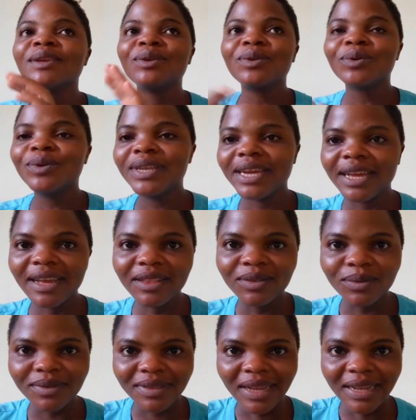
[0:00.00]
you know, they get
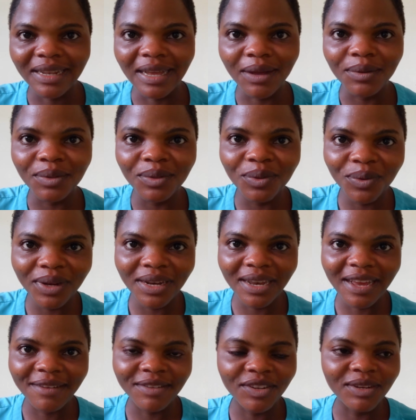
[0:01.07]
to stand out during
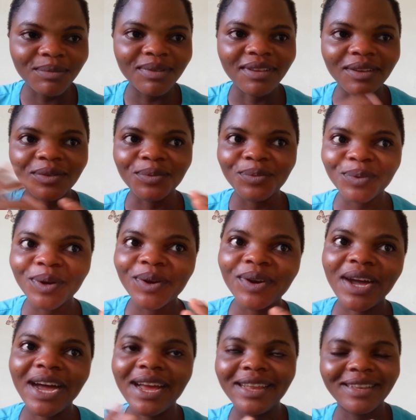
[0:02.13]
live streams as
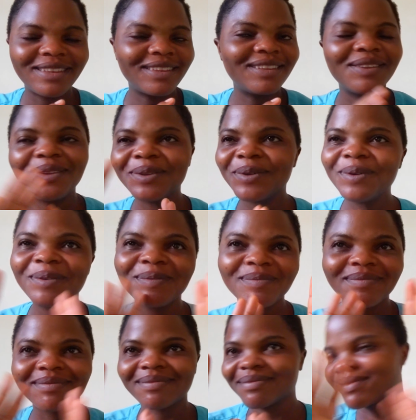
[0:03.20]
well. And you know,
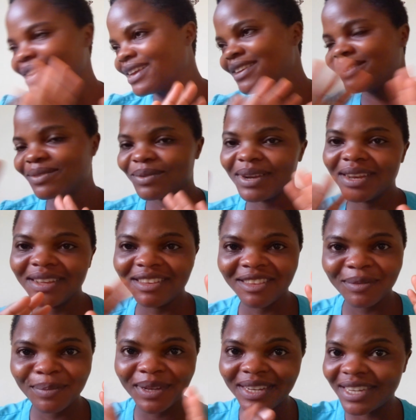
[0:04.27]
it's really
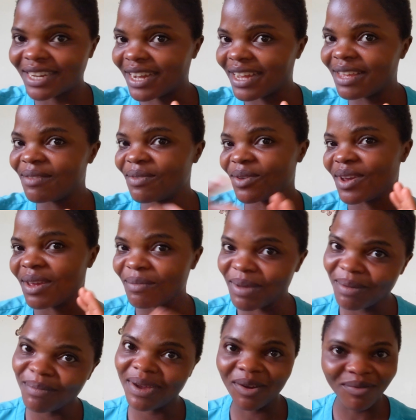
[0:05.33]
special if you're a
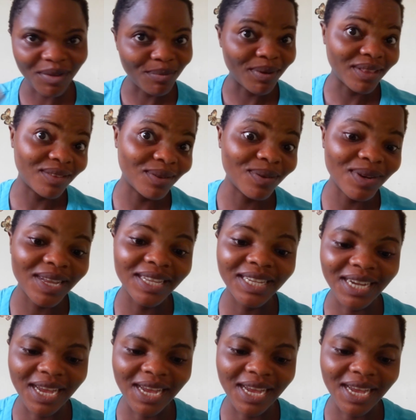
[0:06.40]
member of a particular